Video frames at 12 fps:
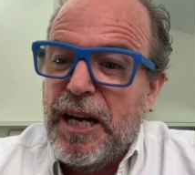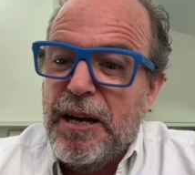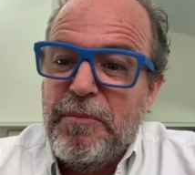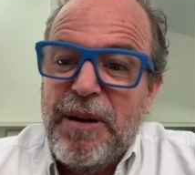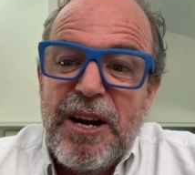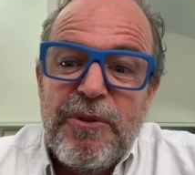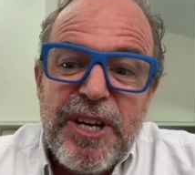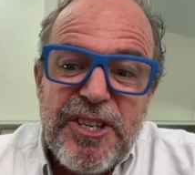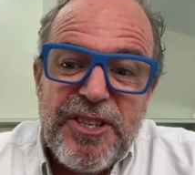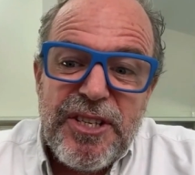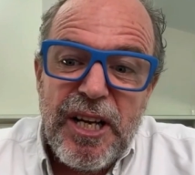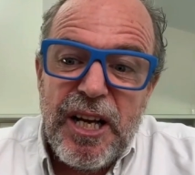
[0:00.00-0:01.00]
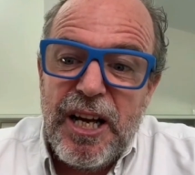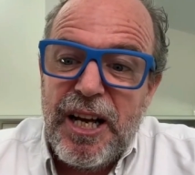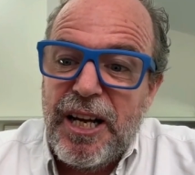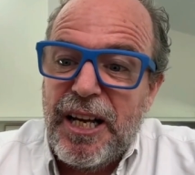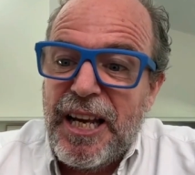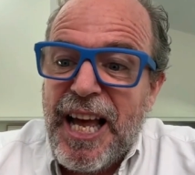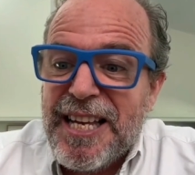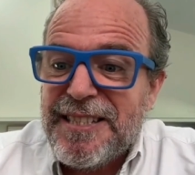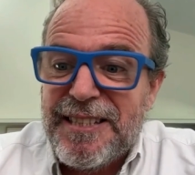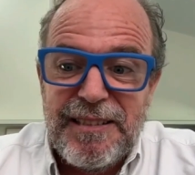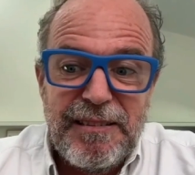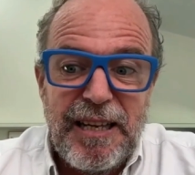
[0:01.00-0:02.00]
marriage
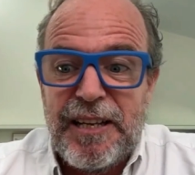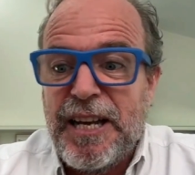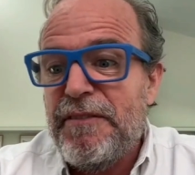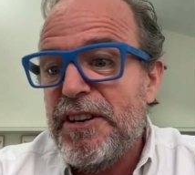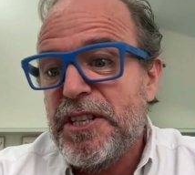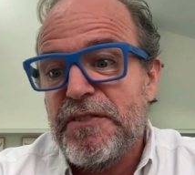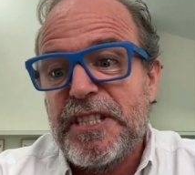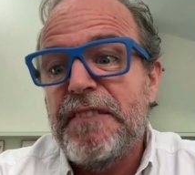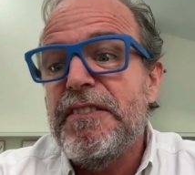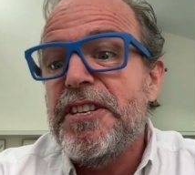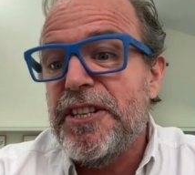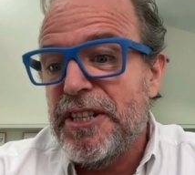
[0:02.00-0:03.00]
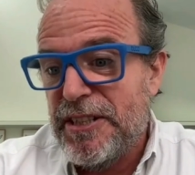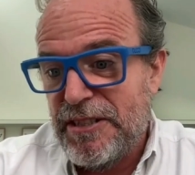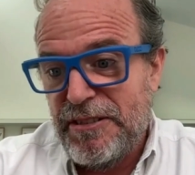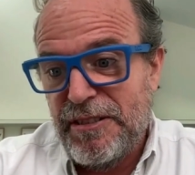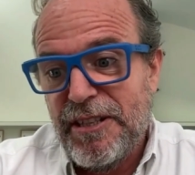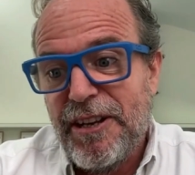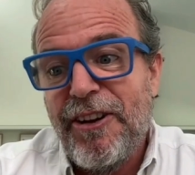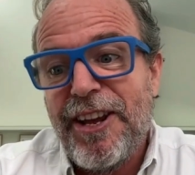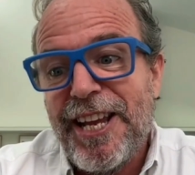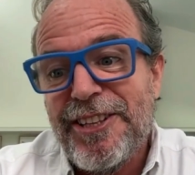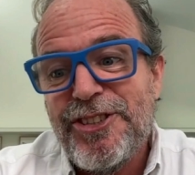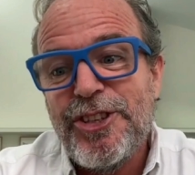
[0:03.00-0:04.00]
lasts an average of 7 years.
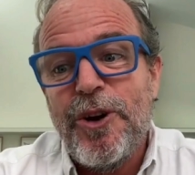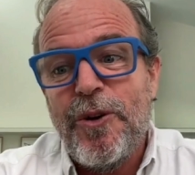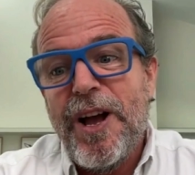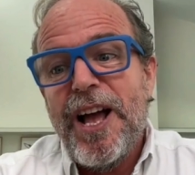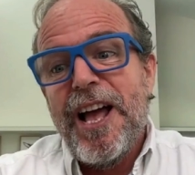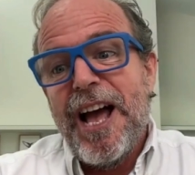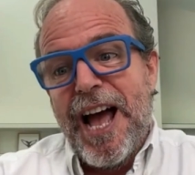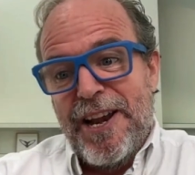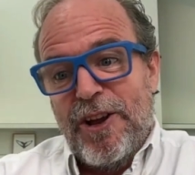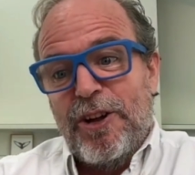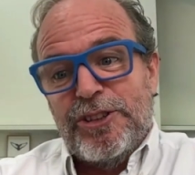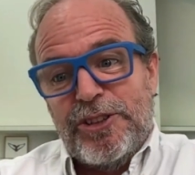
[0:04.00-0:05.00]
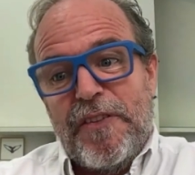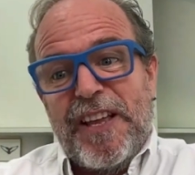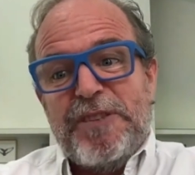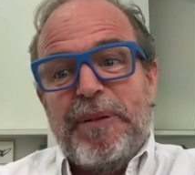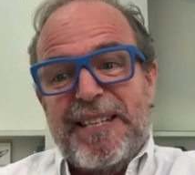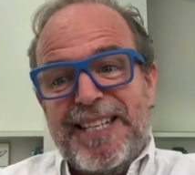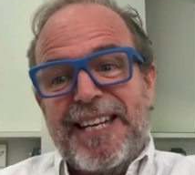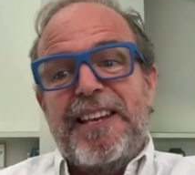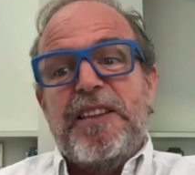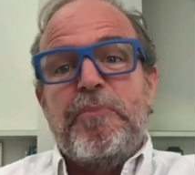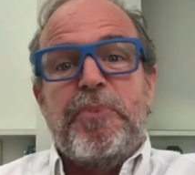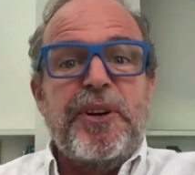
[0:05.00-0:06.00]
Okay, so, and also that's basically
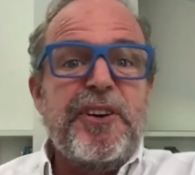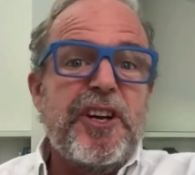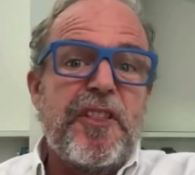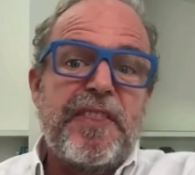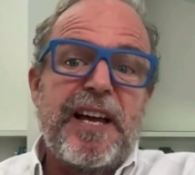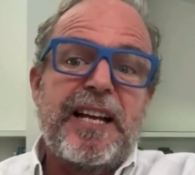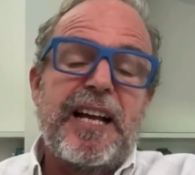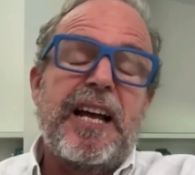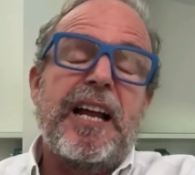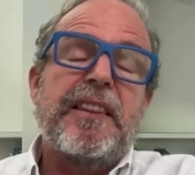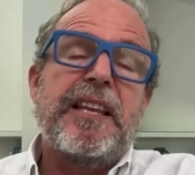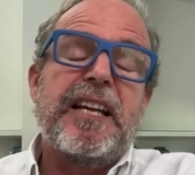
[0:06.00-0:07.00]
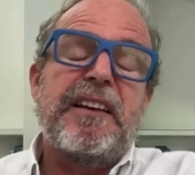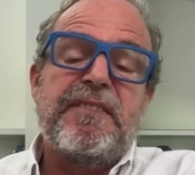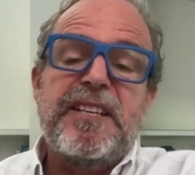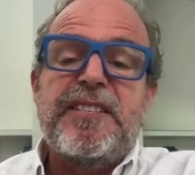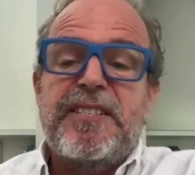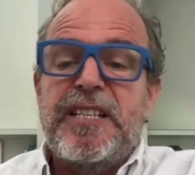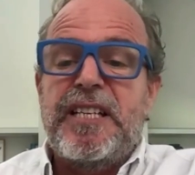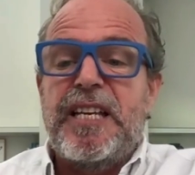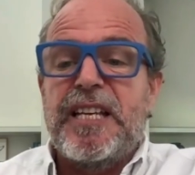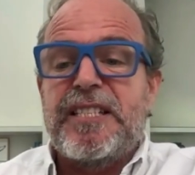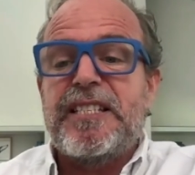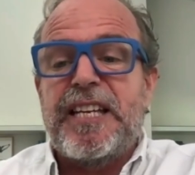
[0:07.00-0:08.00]
the period that a
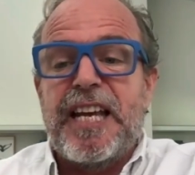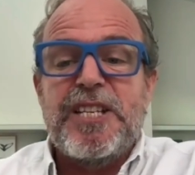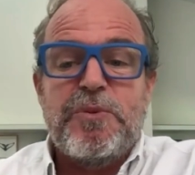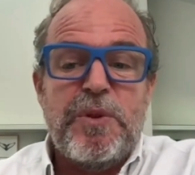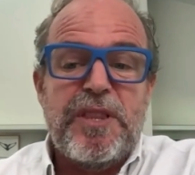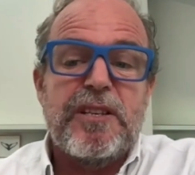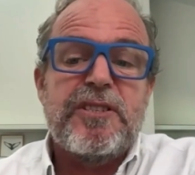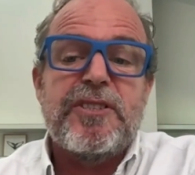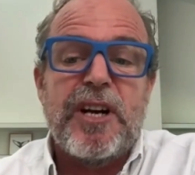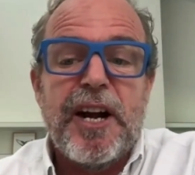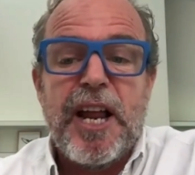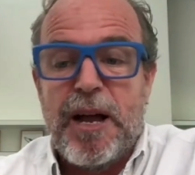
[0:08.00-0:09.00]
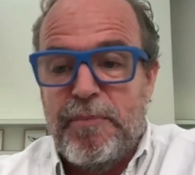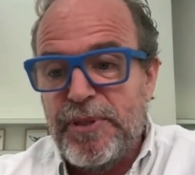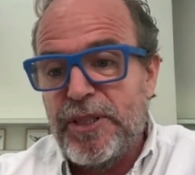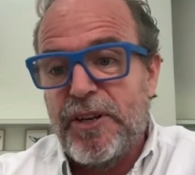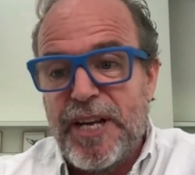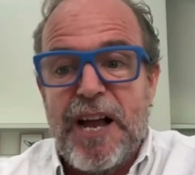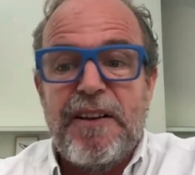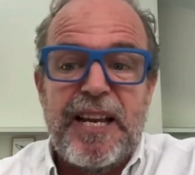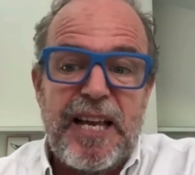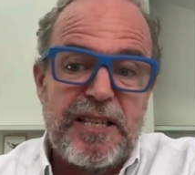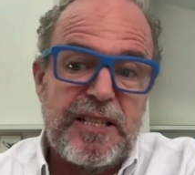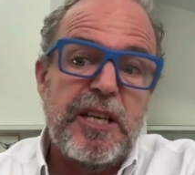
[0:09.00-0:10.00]
VC stays with a startup.
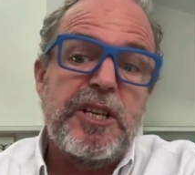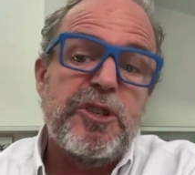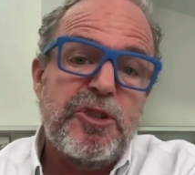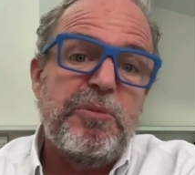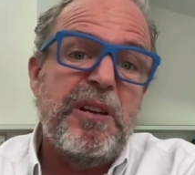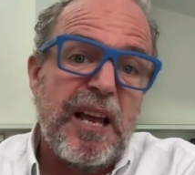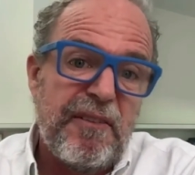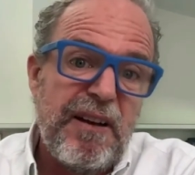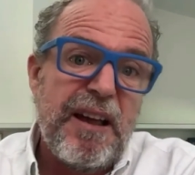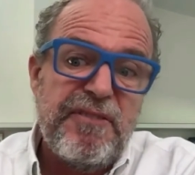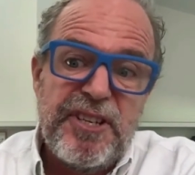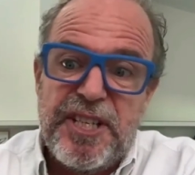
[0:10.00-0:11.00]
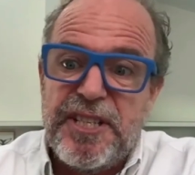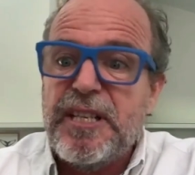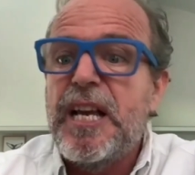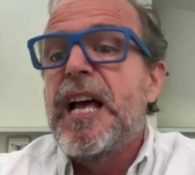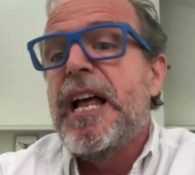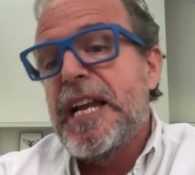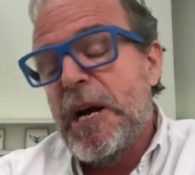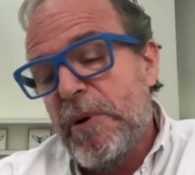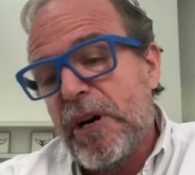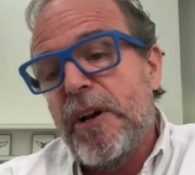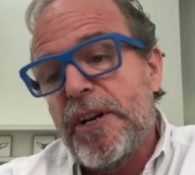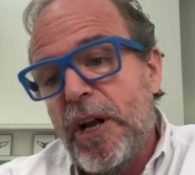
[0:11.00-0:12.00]
Nowadays it used to be like 5 years. Now
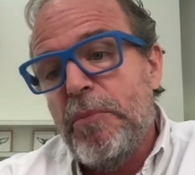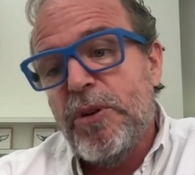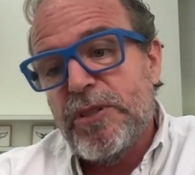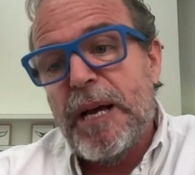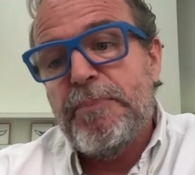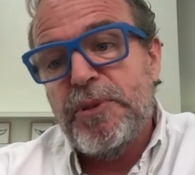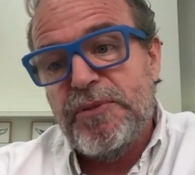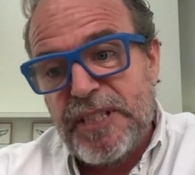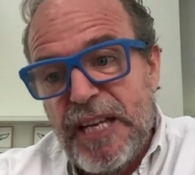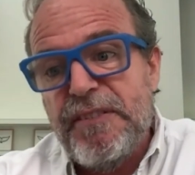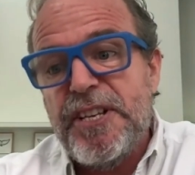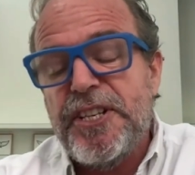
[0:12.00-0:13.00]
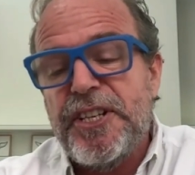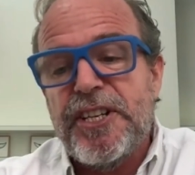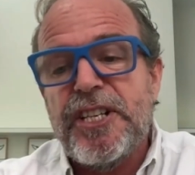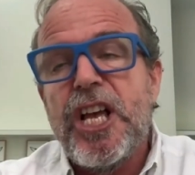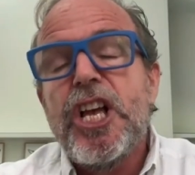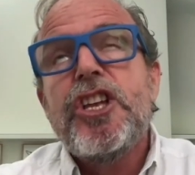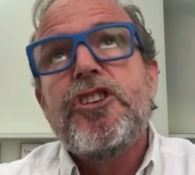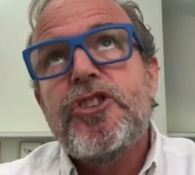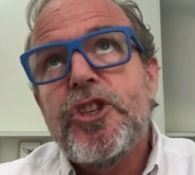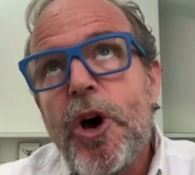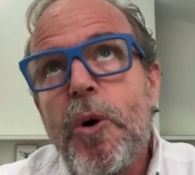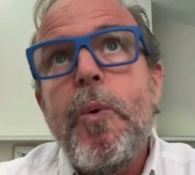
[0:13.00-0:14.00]
we're going almost up to 7 years.
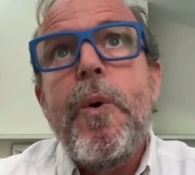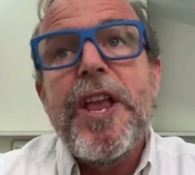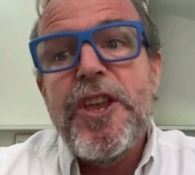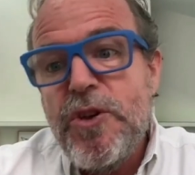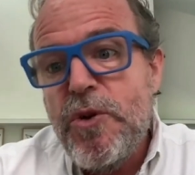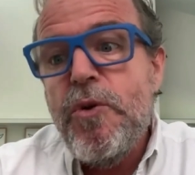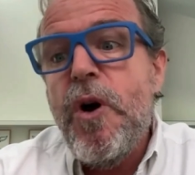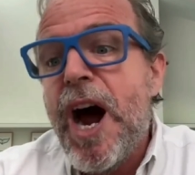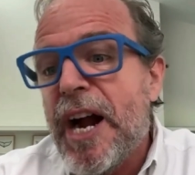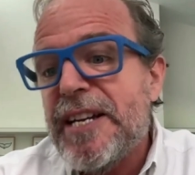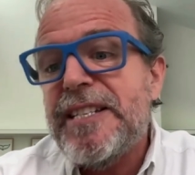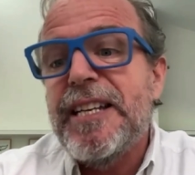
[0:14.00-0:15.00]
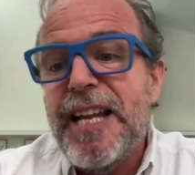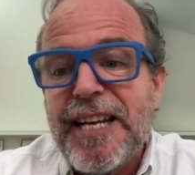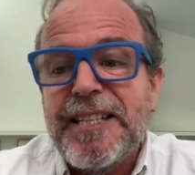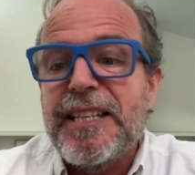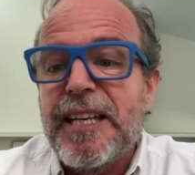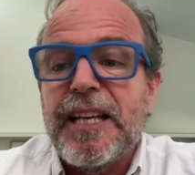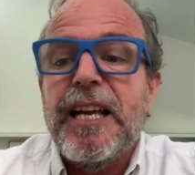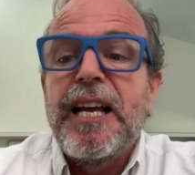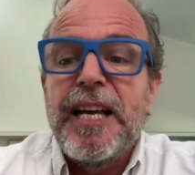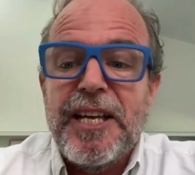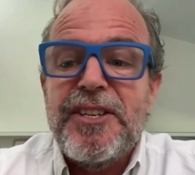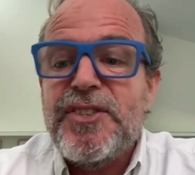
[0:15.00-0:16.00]
So when you are selecting
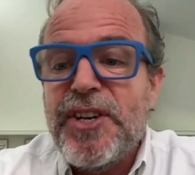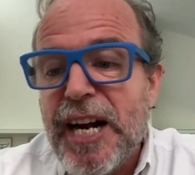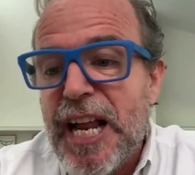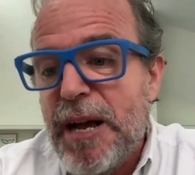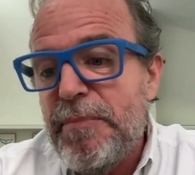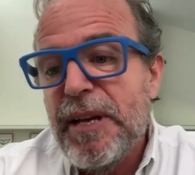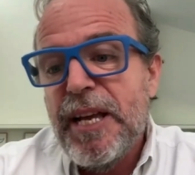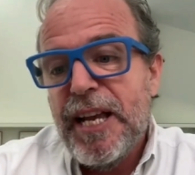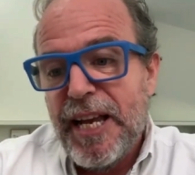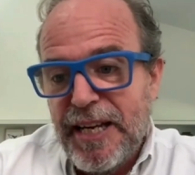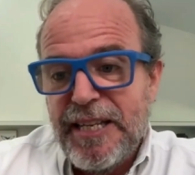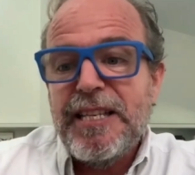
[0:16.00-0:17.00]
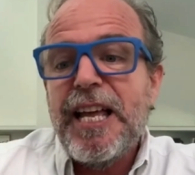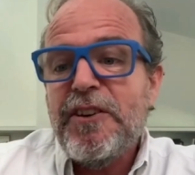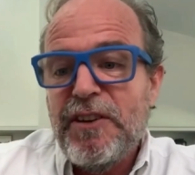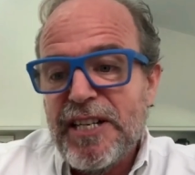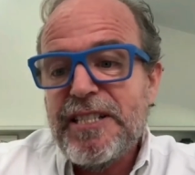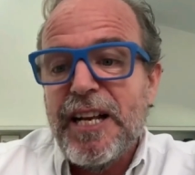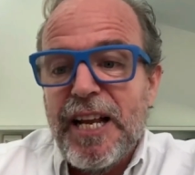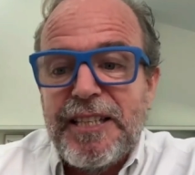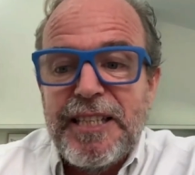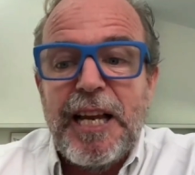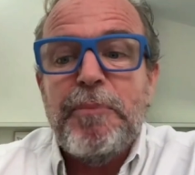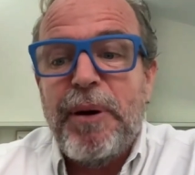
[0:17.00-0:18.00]
a startup, it is like you are
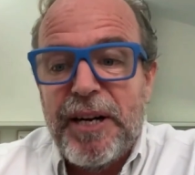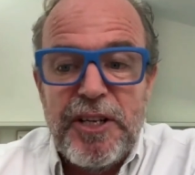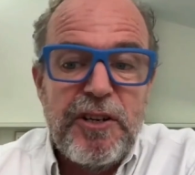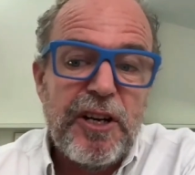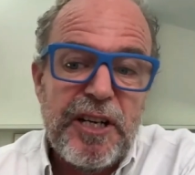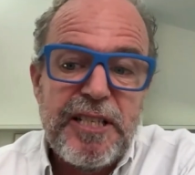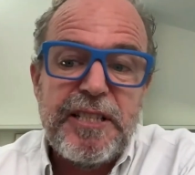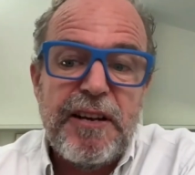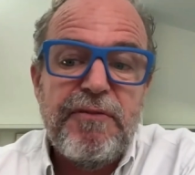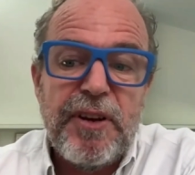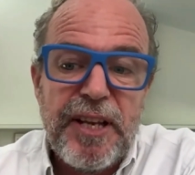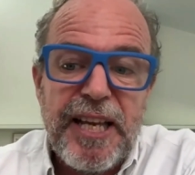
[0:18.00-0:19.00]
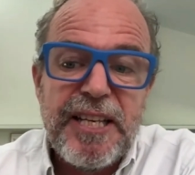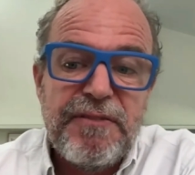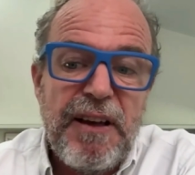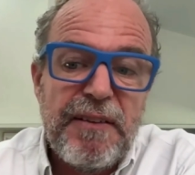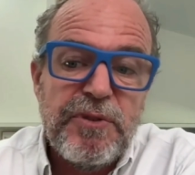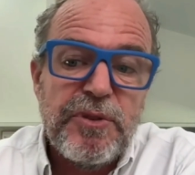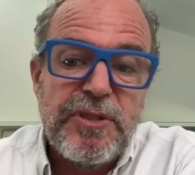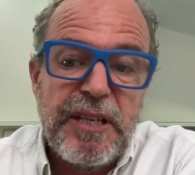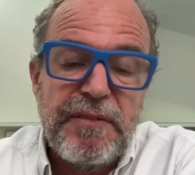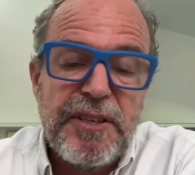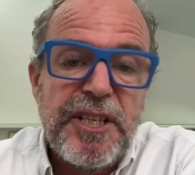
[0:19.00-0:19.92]
selecting a partner you're going to stay for the next 5 to 7